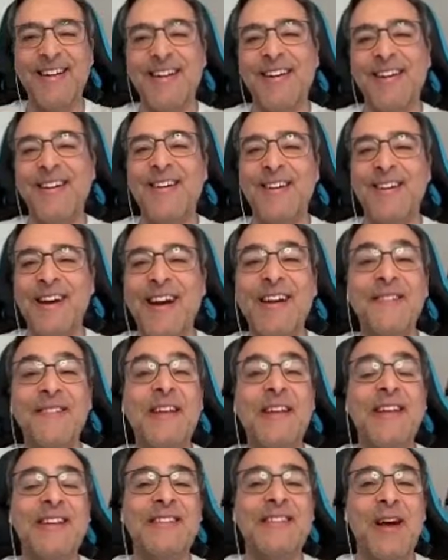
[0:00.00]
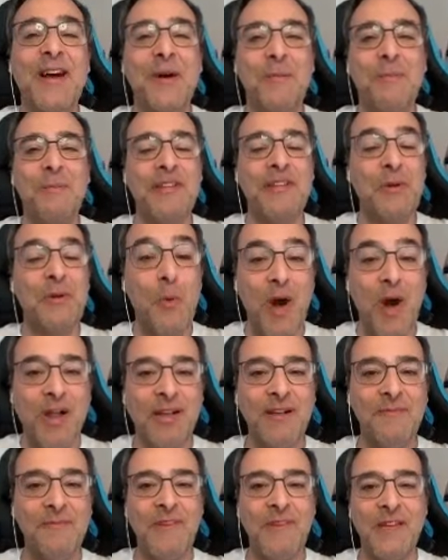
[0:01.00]
Okay. So be the
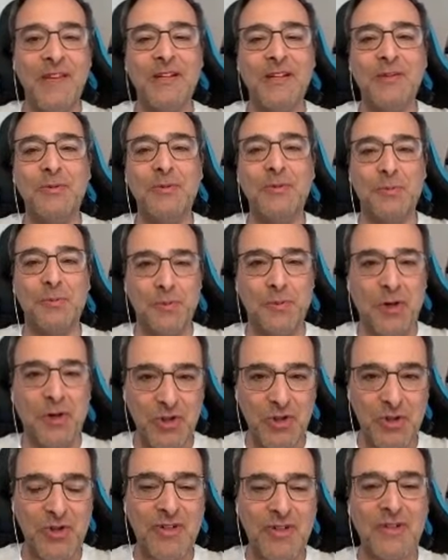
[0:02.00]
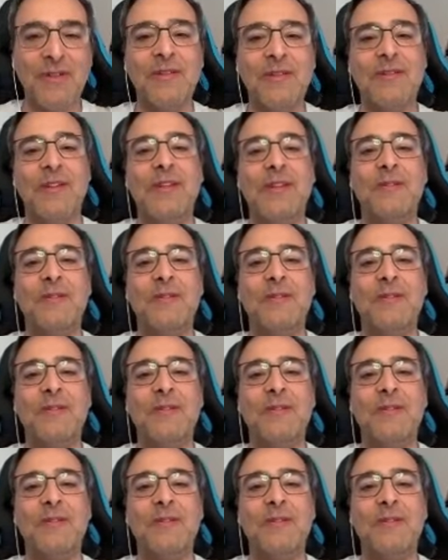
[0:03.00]
welcome here to Portugal.